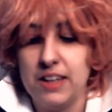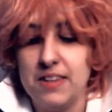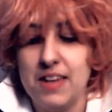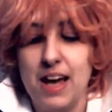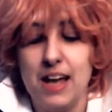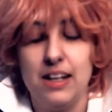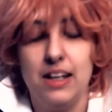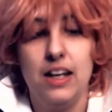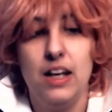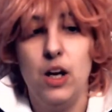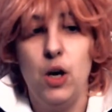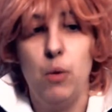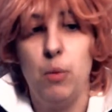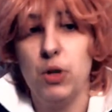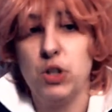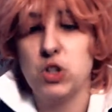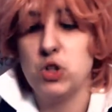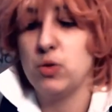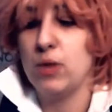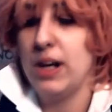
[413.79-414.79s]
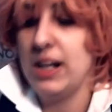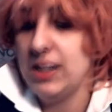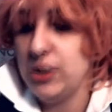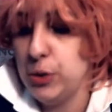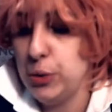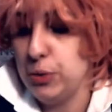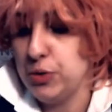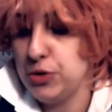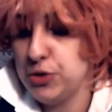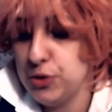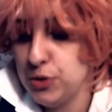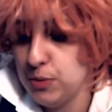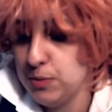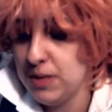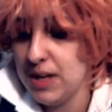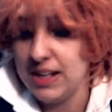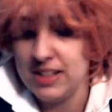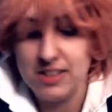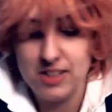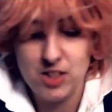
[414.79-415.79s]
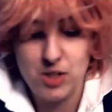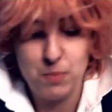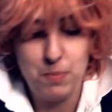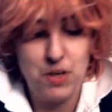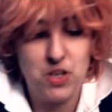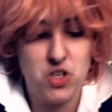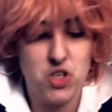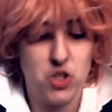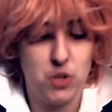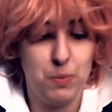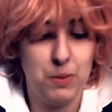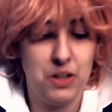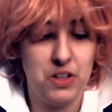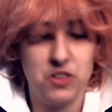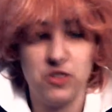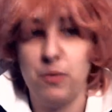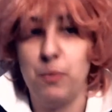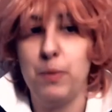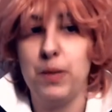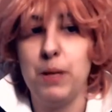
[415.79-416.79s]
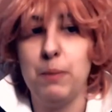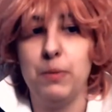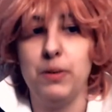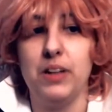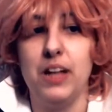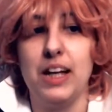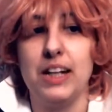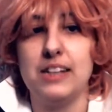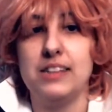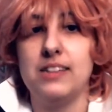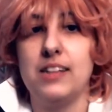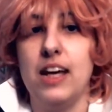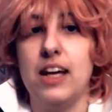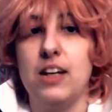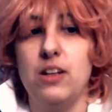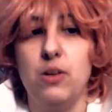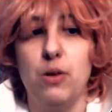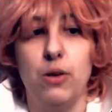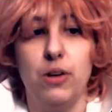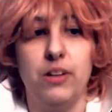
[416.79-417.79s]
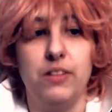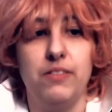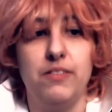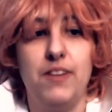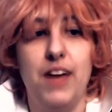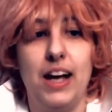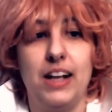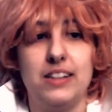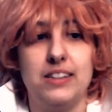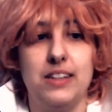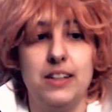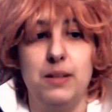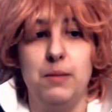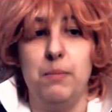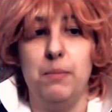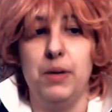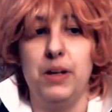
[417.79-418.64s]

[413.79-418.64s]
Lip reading: and that we're trained to assume that's suspicious because of people like Xehanort and Vexen,